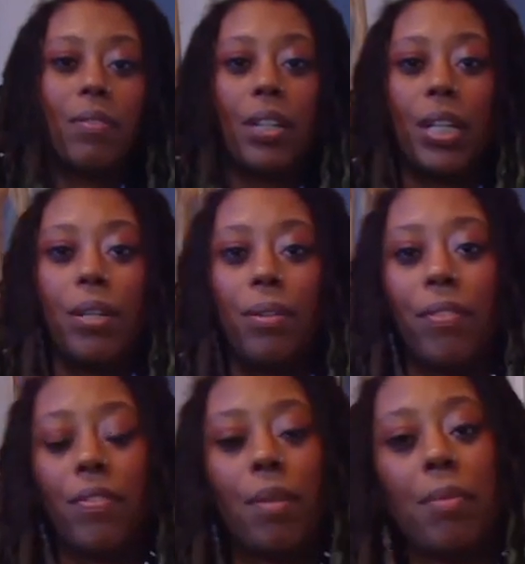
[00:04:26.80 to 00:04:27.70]
video
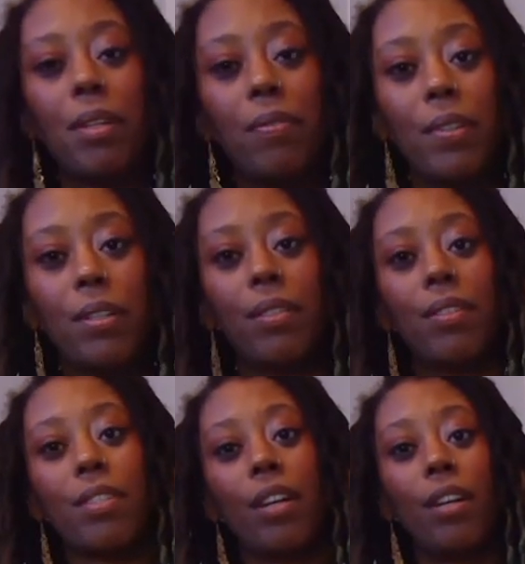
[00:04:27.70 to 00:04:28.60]
if something
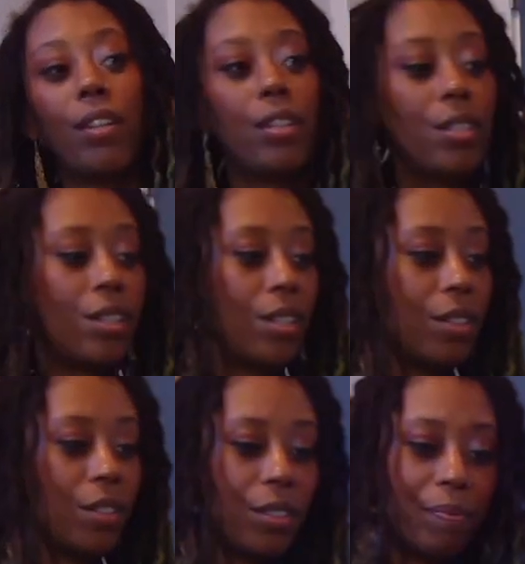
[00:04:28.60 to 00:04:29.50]
feels good to
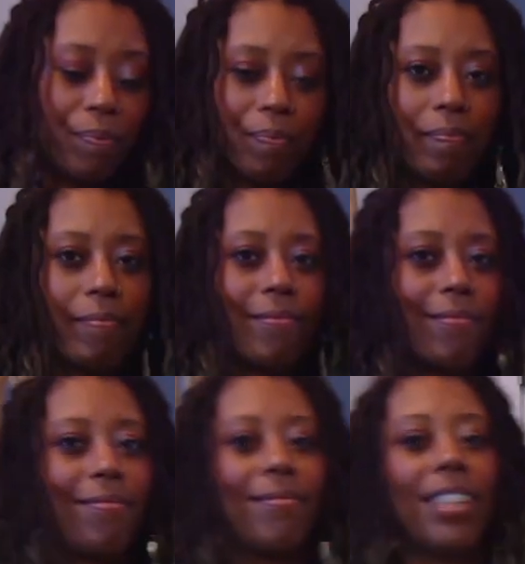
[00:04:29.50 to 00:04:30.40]
you.
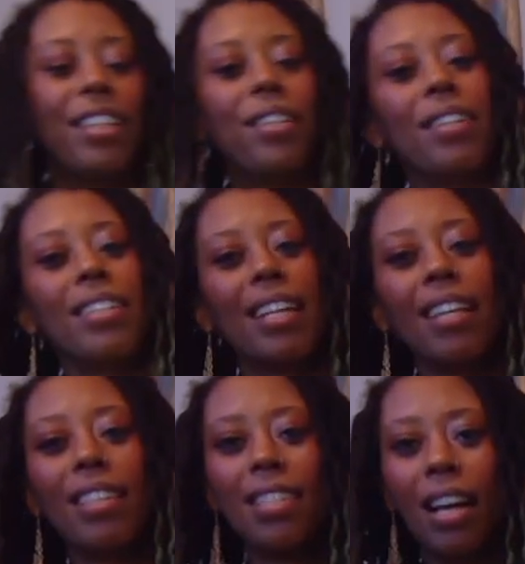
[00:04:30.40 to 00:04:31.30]
You can take
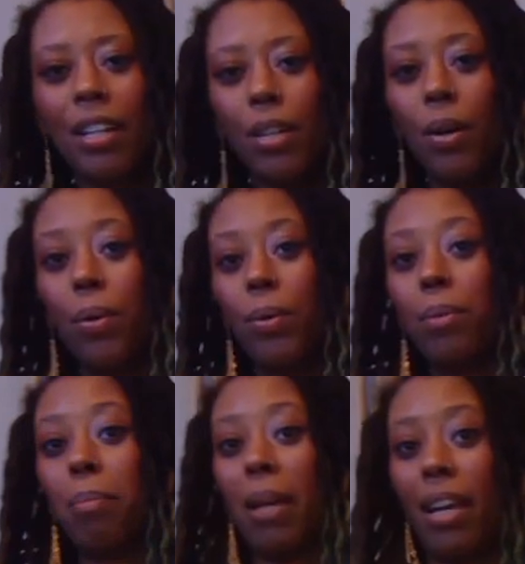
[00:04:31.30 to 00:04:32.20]
this at your
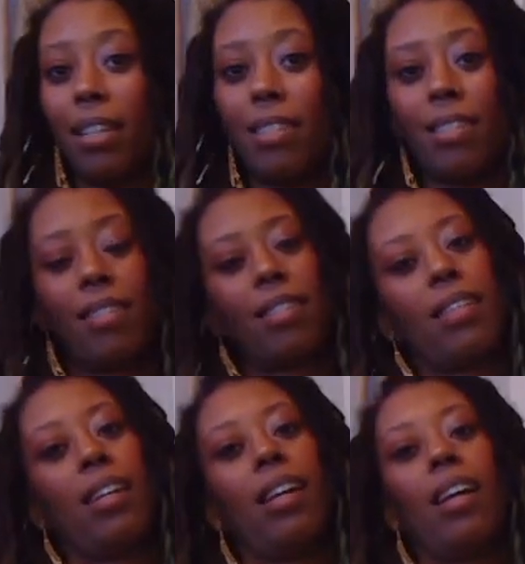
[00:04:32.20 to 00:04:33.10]
own pace.
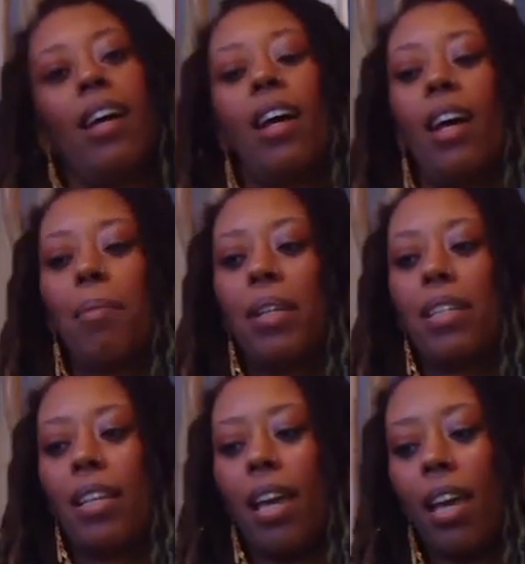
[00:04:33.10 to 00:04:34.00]
I'm going
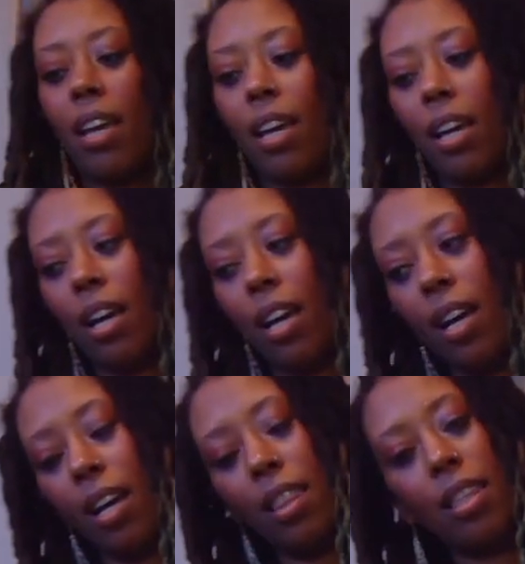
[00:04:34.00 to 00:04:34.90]
to take
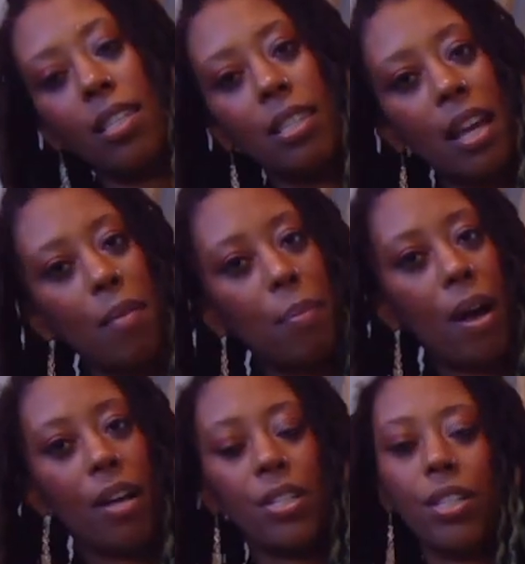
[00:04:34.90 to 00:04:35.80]
the same
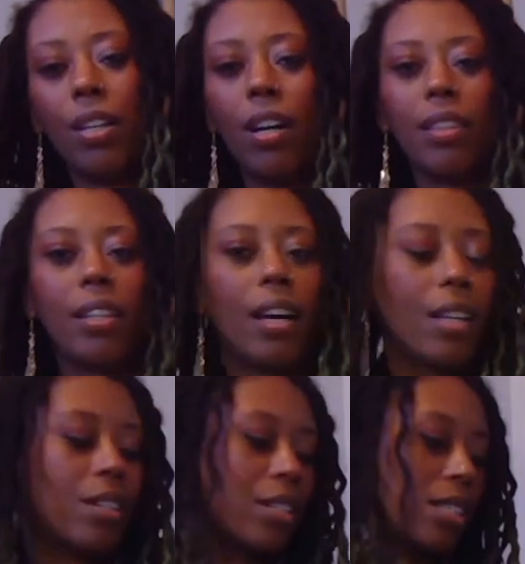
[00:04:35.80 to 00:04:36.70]
posture on the
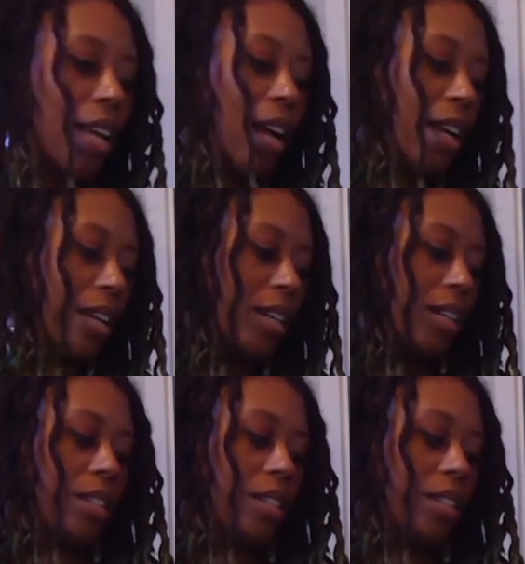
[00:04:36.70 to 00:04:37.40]
other side.